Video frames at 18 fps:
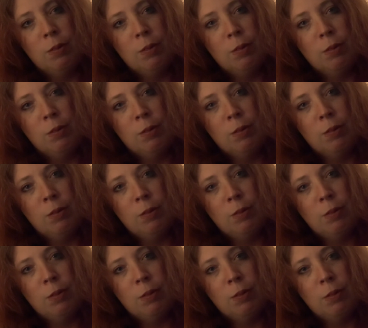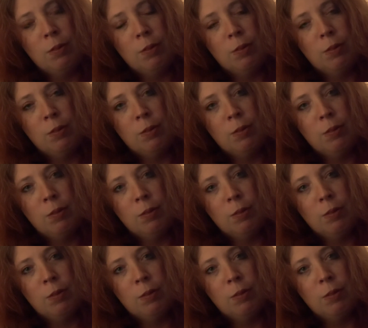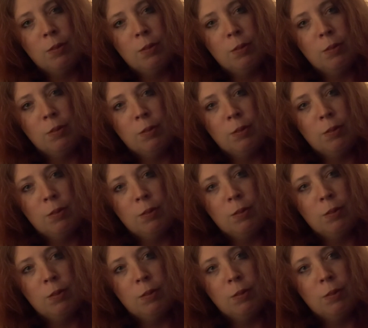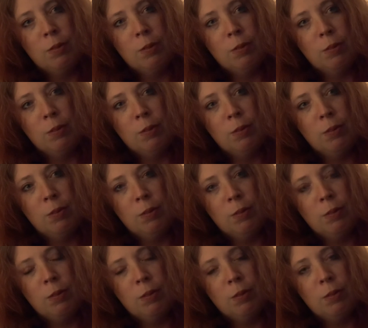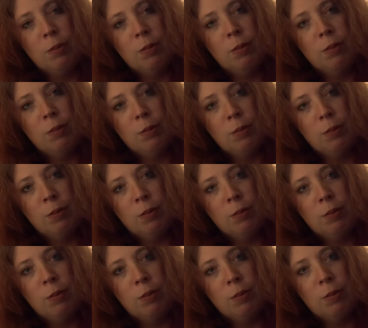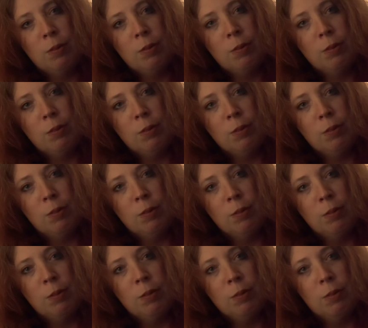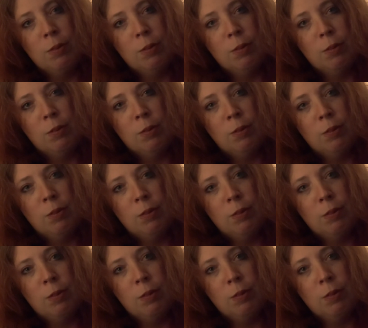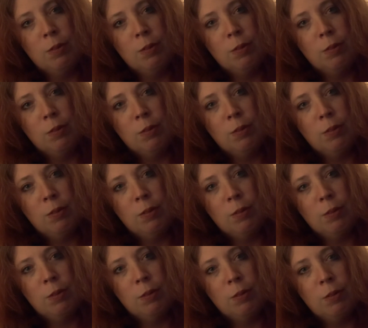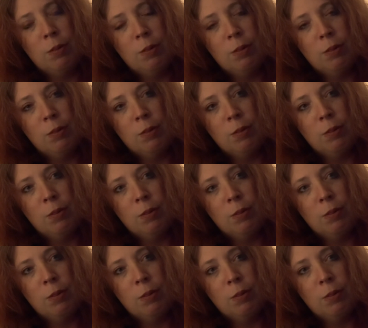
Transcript: (silent)